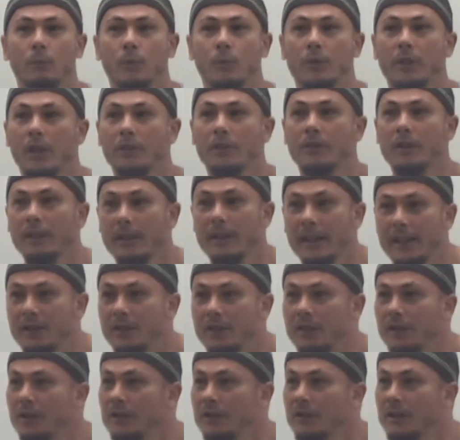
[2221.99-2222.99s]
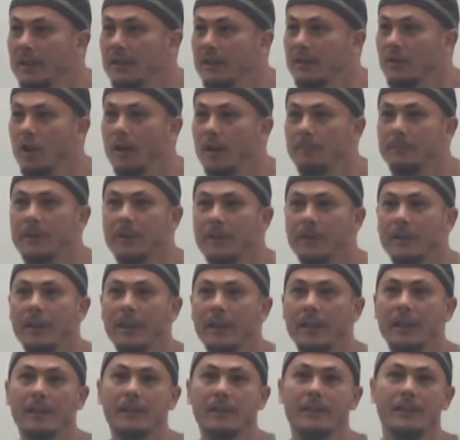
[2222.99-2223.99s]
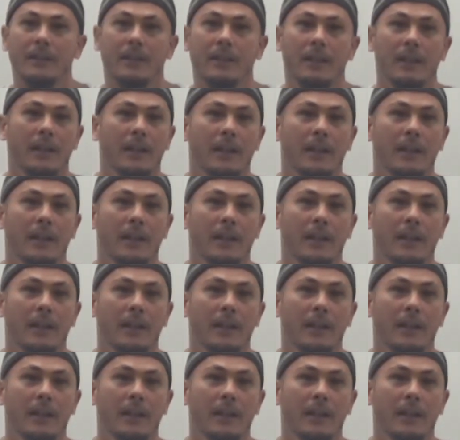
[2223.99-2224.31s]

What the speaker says: We'd go to lectures, these types of things.